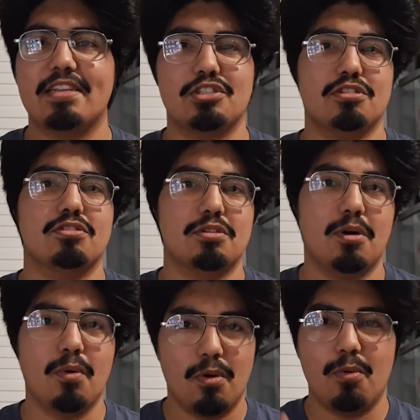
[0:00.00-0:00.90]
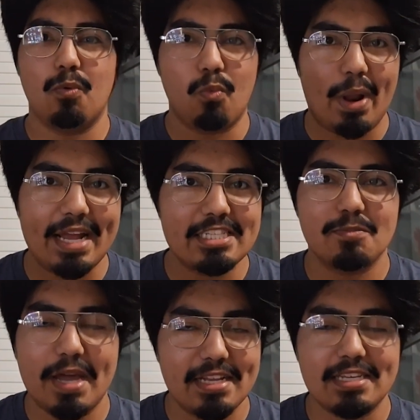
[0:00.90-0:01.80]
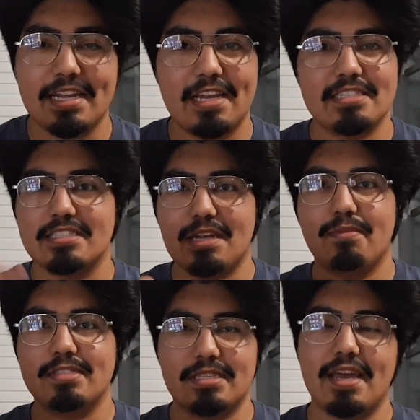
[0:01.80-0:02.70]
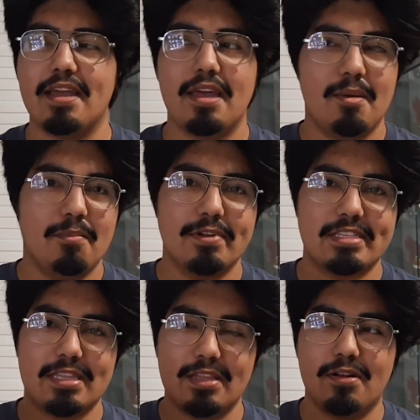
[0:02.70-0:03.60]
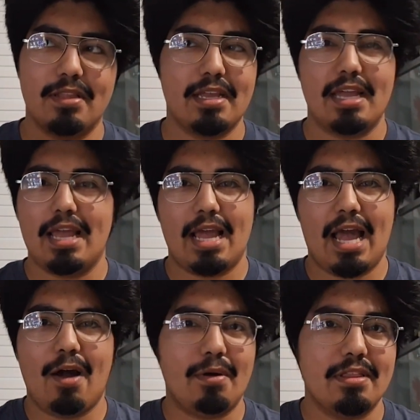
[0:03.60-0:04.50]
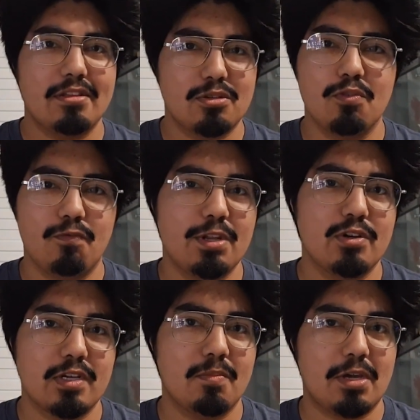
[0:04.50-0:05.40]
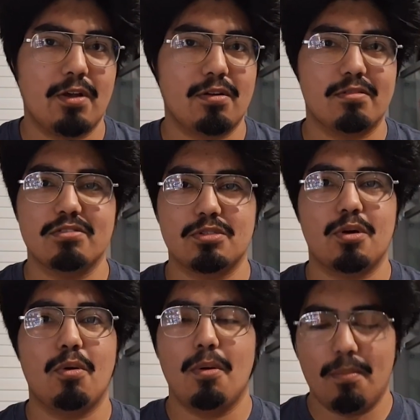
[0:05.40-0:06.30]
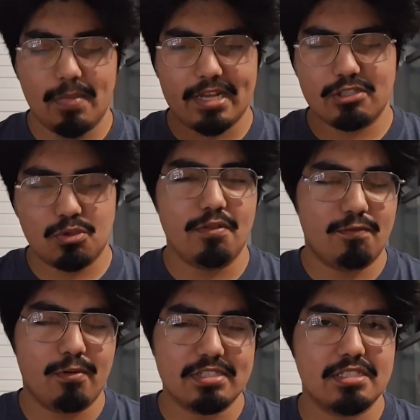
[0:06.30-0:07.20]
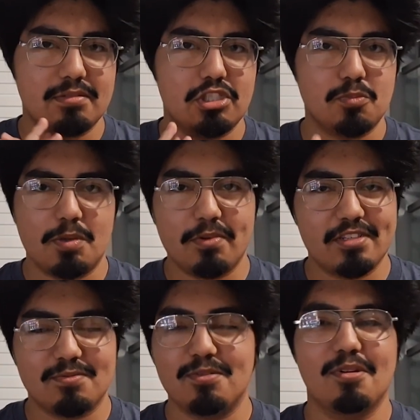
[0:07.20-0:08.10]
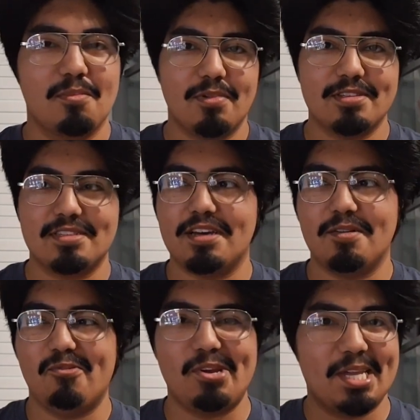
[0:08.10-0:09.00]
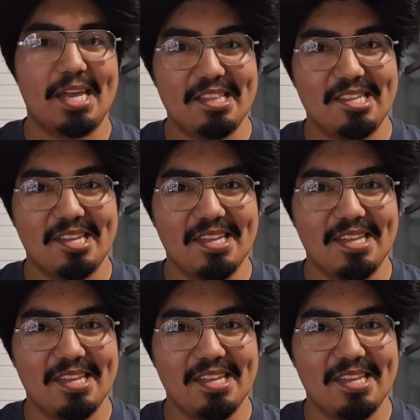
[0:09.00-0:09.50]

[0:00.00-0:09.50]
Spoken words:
is just, rage bait, I guess as they would say, but it's literally, how can the two video game characters, join forces and just be peaceful? But we can't.